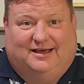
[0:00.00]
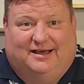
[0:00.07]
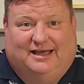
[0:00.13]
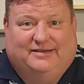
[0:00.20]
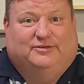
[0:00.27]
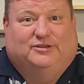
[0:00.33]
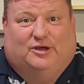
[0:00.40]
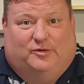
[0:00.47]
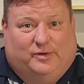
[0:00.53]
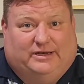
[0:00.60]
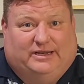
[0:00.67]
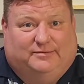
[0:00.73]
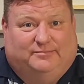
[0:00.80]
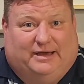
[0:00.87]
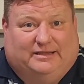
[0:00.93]
even though we
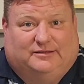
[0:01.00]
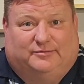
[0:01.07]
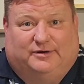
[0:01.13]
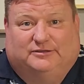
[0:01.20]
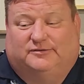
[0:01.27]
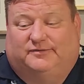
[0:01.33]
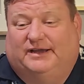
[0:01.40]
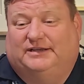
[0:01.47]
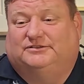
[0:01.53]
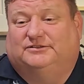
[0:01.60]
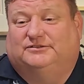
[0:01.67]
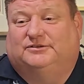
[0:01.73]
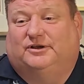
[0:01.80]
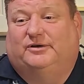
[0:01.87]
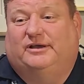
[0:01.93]
did make the reservation.
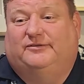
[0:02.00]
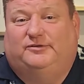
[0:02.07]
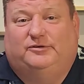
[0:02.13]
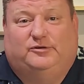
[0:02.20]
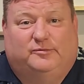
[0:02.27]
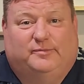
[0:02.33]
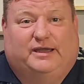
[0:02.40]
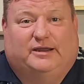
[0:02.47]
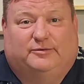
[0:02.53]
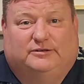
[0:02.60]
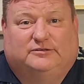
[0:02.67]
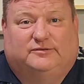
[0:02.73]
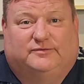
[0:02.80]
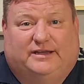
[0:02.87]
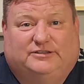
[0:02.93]
So if you do make a
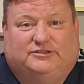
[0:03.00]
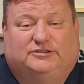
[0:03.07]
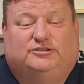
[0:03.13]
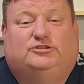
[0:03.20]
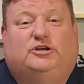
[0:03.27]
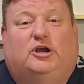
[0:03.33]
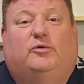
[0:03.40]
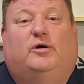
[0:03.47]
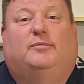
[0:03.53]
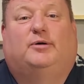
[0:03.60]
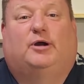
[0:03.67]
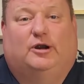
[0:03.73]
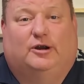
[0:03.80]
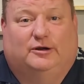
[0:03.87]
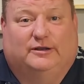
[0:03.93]
reservation, show
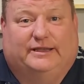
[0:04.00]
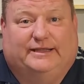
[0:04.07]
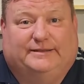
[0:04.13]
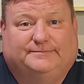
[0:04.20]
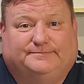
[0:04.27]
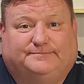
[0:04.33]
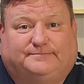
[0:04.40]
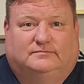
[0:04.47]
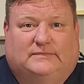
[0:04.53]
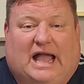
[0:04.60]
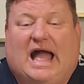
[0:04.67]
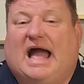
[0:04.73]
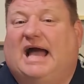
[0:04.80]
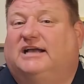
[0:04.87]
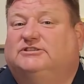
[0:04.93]
up early.
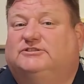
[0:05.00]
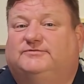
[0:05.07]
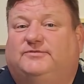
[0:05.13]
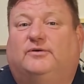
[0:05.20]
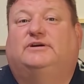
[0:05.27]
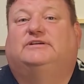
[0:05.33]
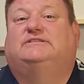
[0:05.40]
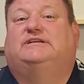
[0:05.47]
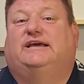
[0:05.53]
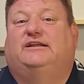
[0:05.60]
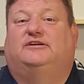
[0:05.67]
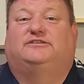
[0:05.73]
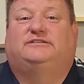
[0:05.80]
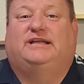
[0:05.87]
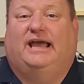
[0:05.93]
As far as the
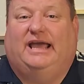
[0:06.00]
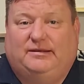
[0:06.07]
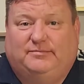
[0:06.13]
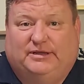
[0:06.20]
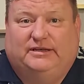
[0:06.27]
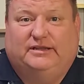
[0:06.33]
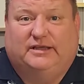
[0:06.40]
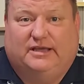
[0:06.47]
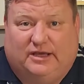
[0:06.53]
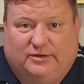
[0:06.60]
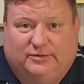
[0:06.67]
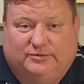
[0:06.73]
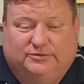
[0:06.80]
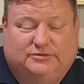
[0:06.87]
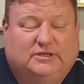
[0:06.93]
entertainment
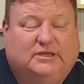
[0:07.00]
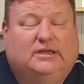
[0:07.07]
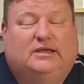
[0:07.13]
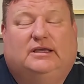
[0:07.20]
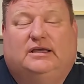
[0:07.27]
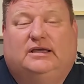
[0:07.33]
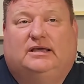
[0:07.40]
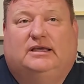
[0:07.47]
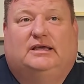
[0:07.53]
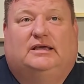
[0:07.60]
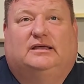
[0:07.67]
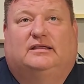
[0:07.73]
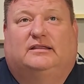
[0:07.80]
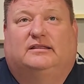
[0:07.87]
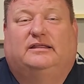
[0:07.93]
goes,
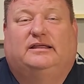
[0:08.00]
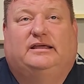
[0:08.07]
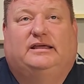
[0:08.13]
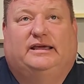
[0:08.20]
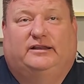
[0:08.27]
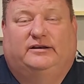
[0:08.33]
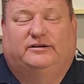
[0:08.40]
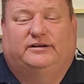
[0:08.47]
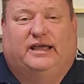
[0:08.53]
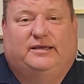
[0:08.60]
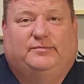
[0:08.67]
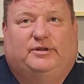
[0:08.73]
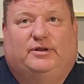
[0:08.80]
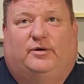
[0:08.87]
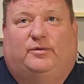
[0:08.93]
the
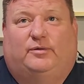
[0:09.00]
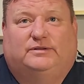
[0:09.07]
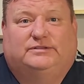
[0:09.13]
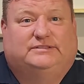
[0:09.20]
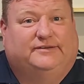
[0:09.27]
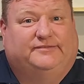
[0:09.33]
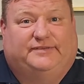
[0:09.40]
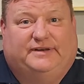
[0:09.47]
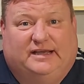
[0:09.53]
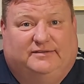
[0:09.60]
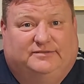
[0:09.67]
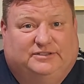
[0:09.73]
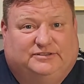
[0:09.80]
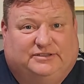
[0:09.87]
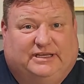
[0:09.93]
entertainment on Symphony
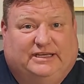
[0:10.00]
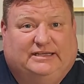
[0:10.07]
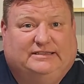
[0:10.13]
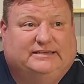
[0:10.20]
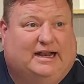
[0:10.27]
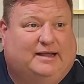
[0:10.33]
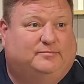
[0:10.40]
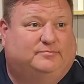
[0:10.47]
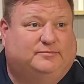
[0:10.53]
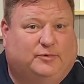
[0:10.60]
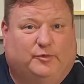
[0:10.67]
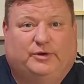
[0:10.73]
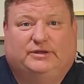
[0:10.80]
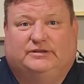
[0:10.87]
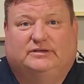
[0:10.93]
of the Seas, and I'm
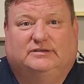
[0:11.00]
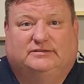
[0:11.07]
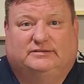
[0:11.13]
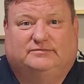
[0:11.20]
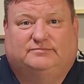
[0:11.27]
going to